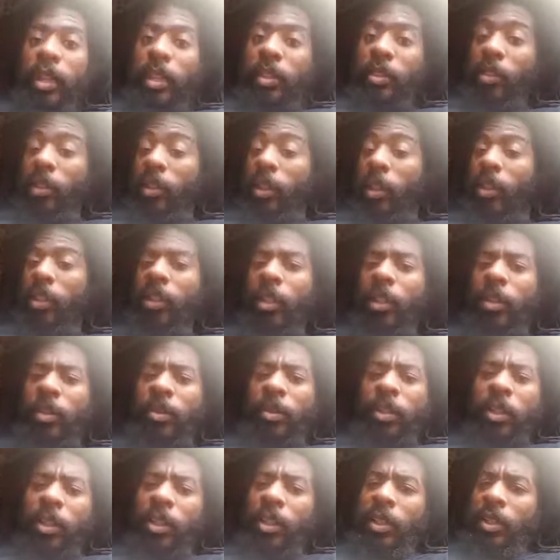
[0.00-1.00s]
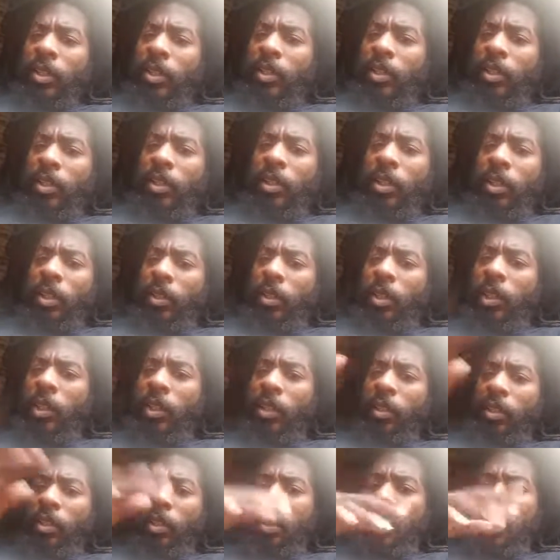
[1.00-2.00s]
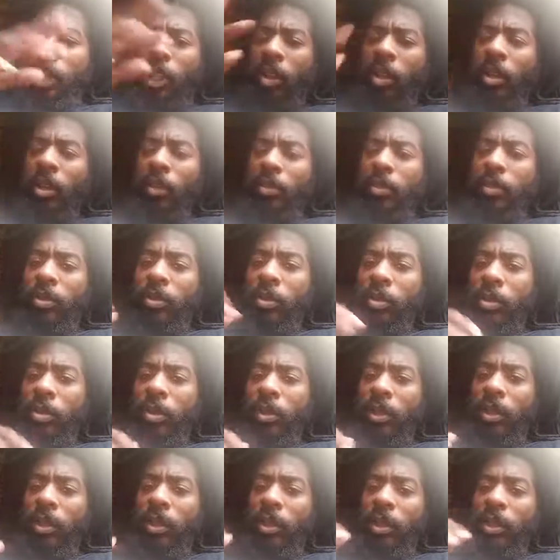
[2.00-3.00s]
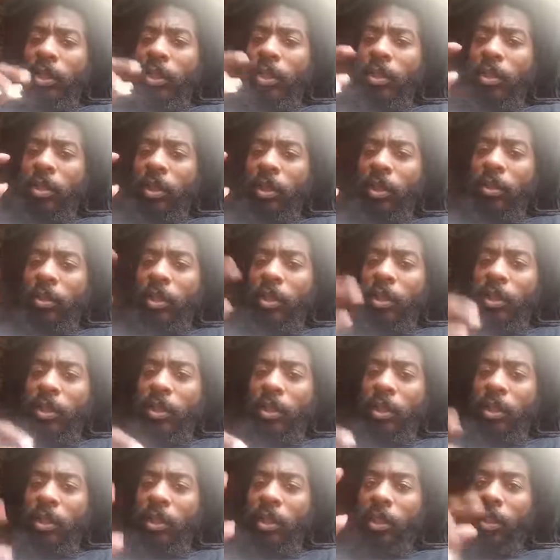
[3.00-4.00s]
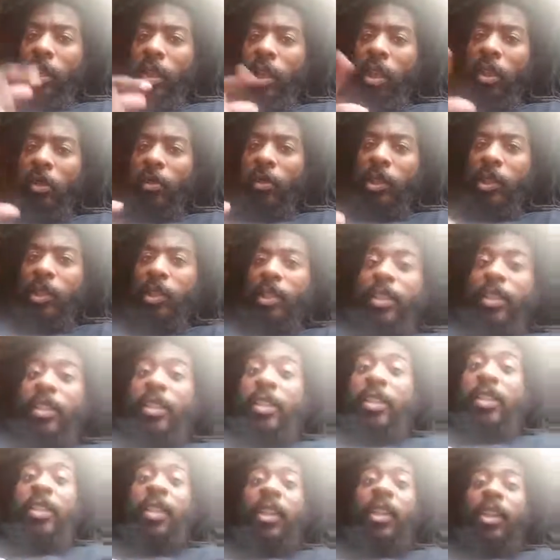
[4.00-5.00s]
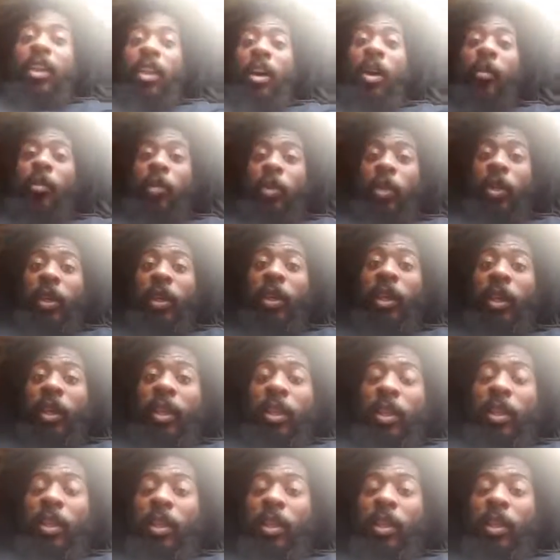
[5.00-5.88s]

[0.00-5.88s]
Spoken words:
So they, they get off tour because they common senses they comprehend.